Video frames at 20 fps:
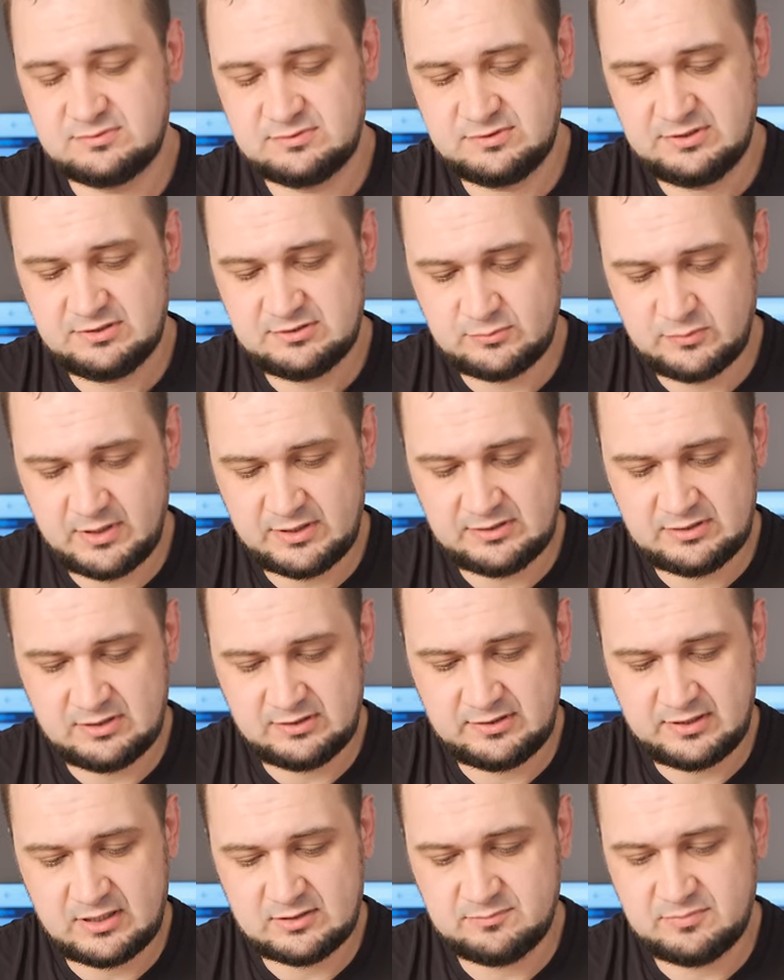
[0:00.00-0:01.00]

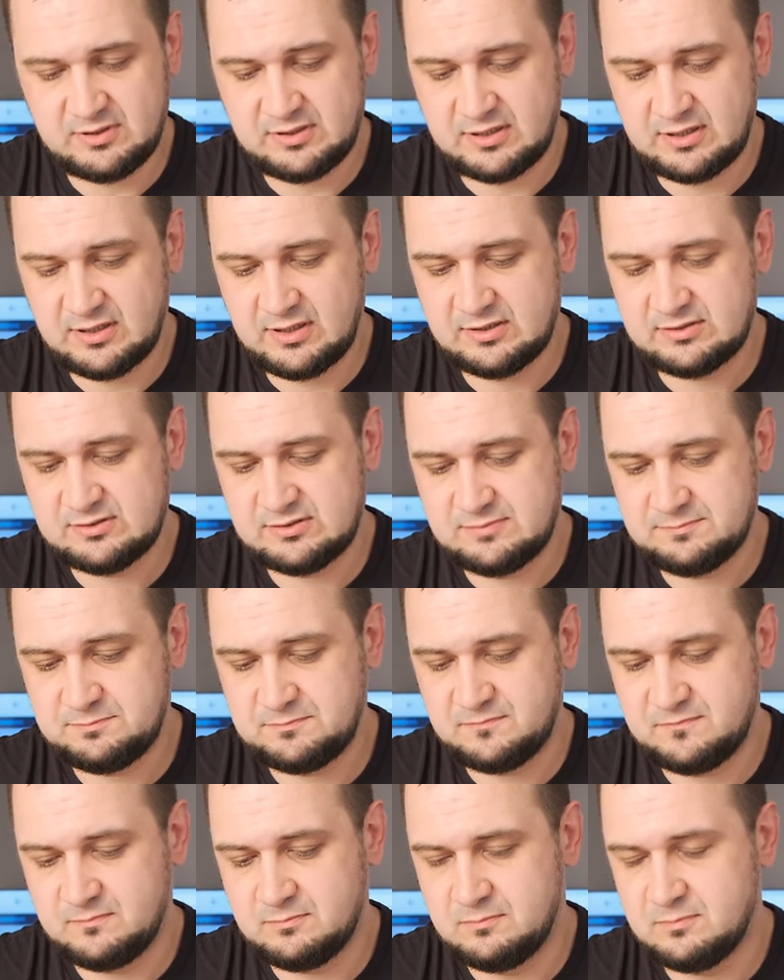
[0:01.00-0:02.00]
D20 can be had
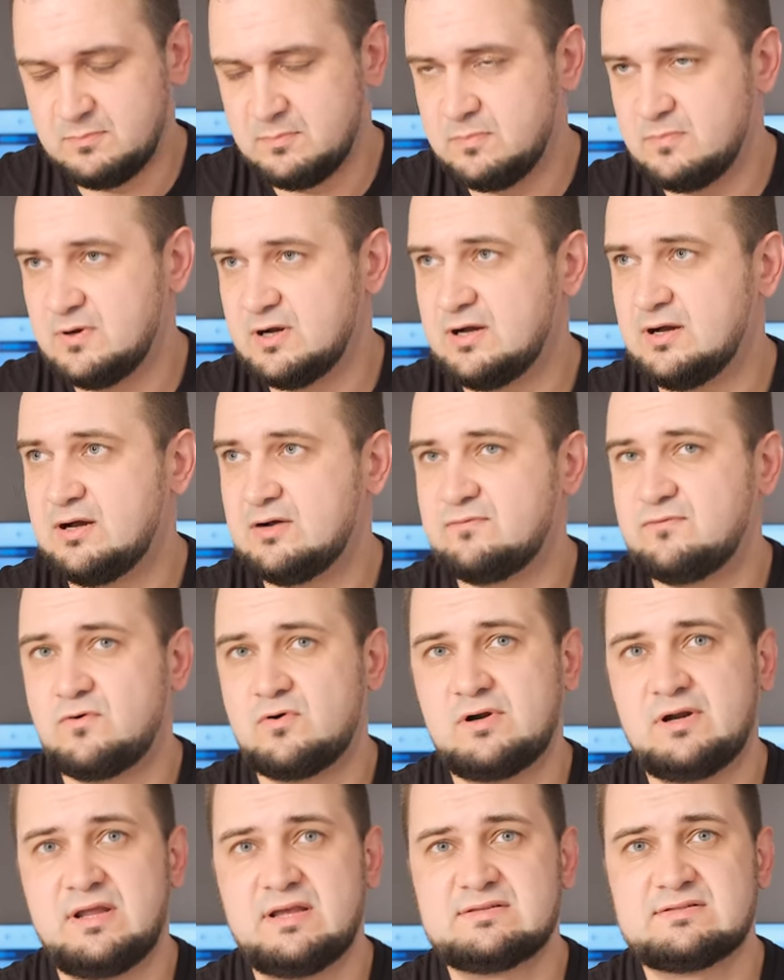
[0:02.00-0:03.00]
for
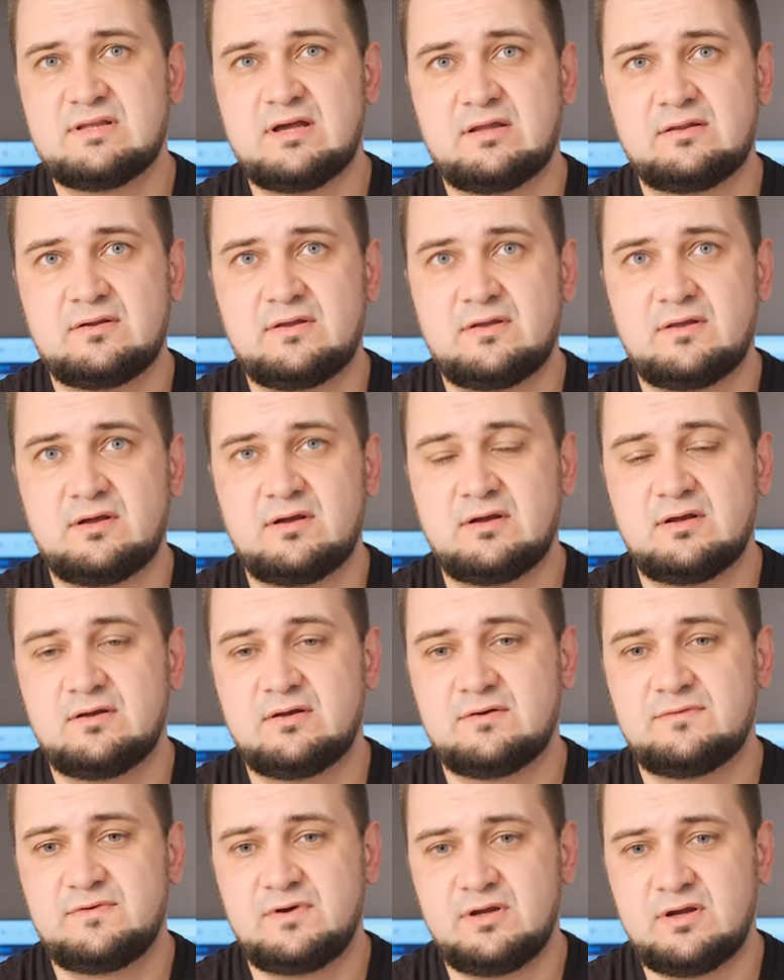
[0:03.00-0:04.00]
less than
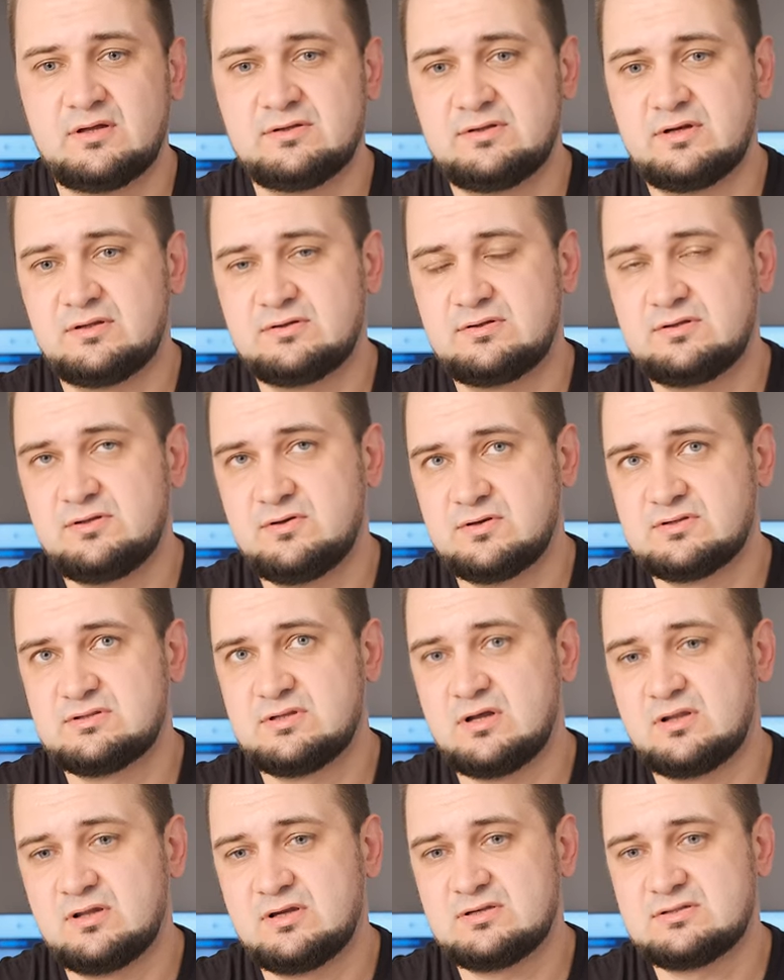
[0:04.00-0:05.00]

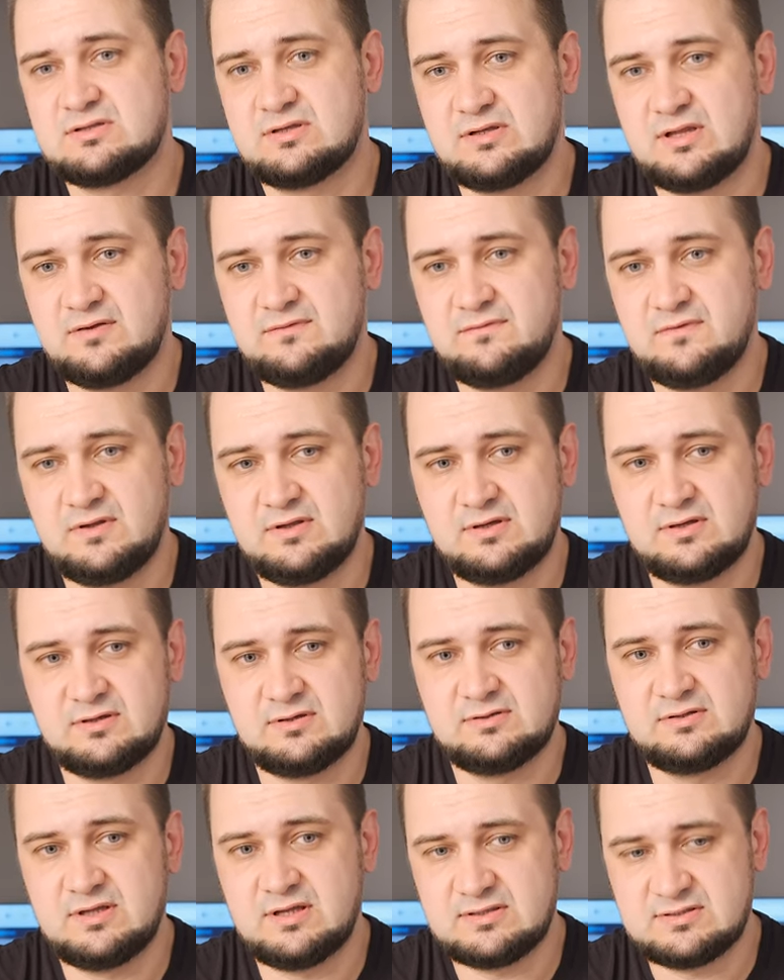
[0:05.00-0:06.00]
$300, and I think
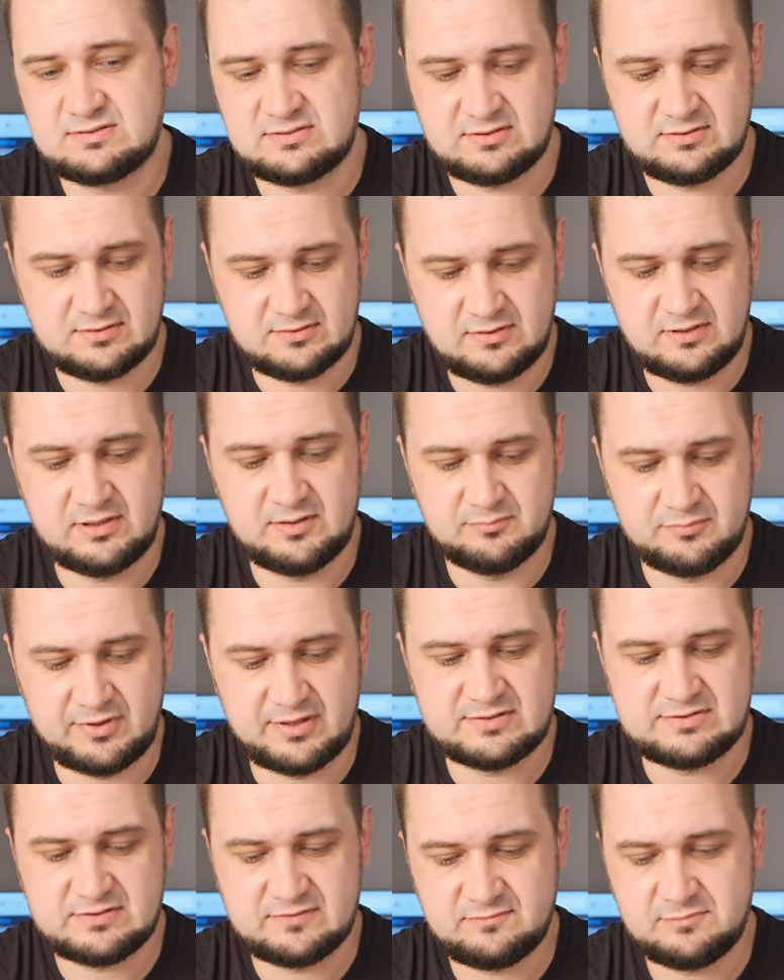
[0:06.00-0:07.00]
that's really
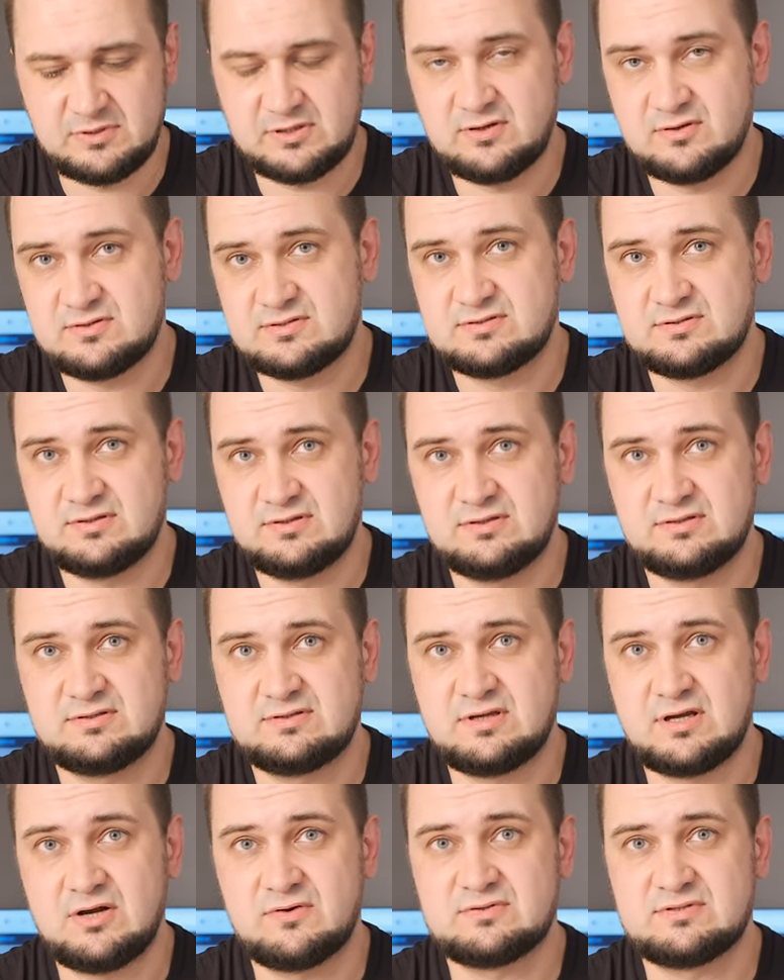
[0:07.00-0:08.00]
impressive, because it
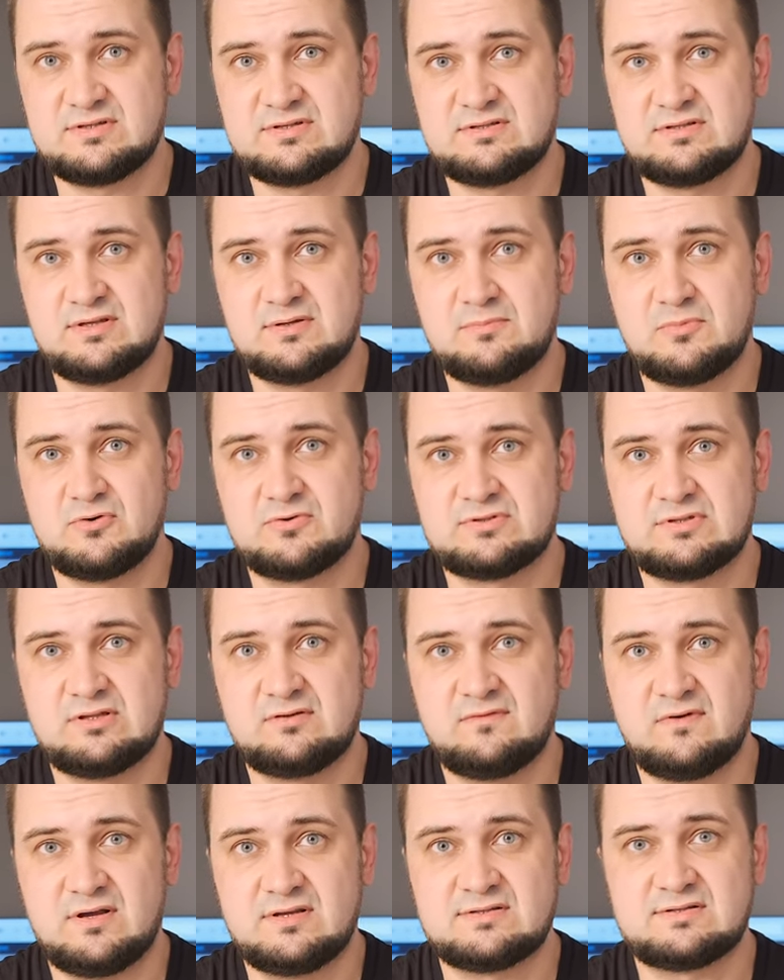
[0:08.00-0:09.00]
houses the most
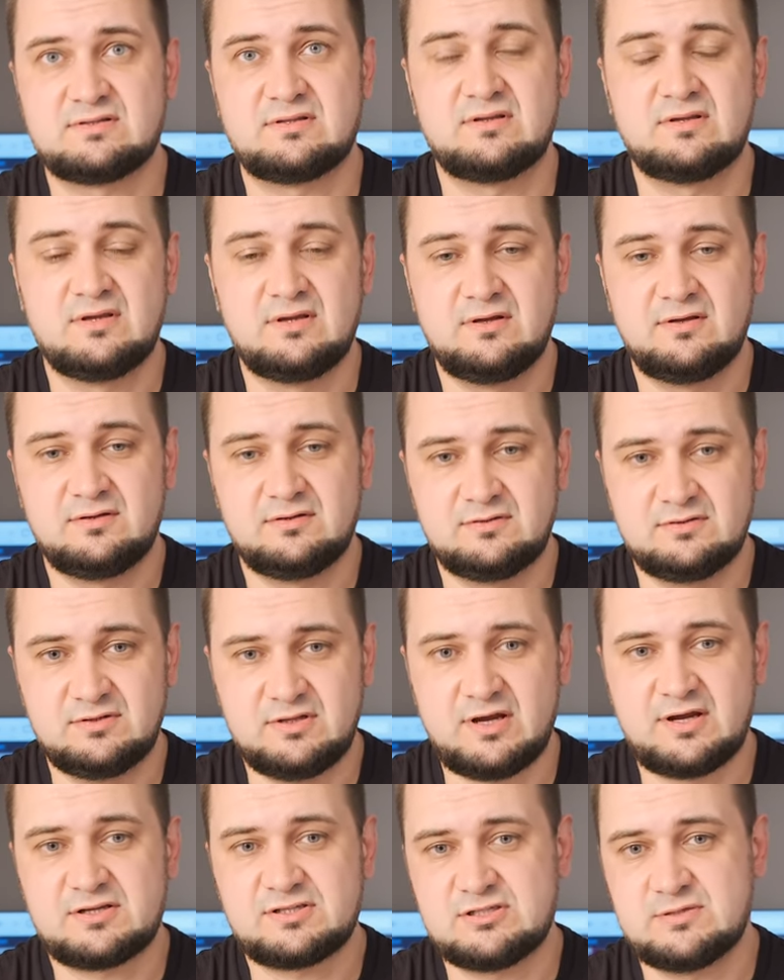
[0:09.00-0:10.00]
advanced
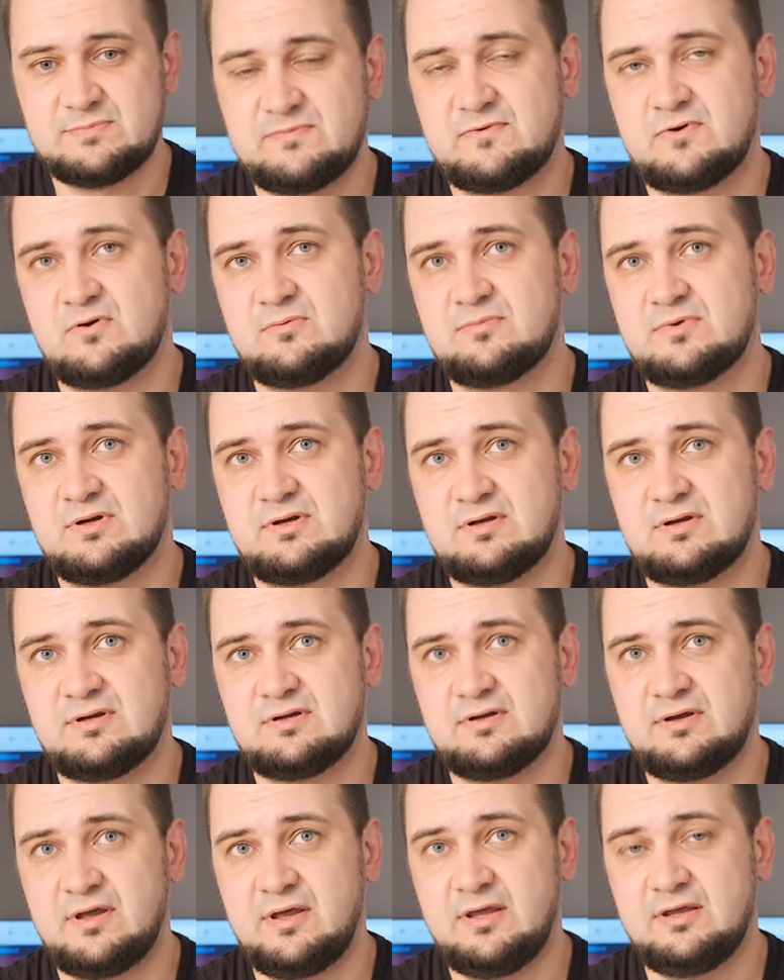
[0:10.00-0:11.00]
DAC from
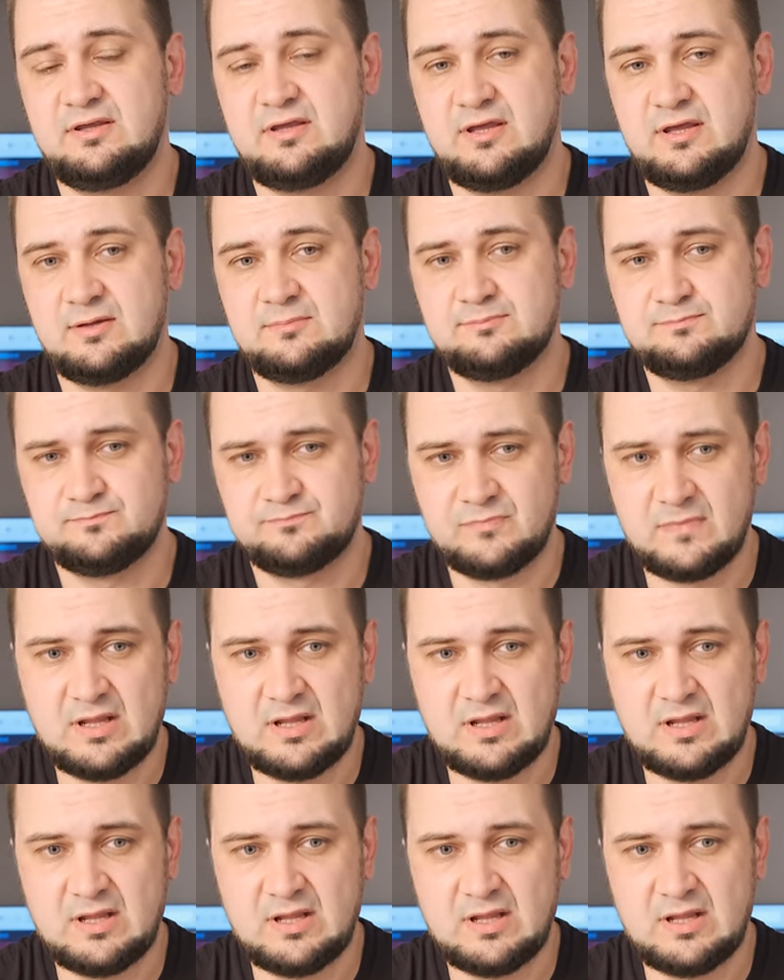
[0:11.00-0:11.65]
AKM.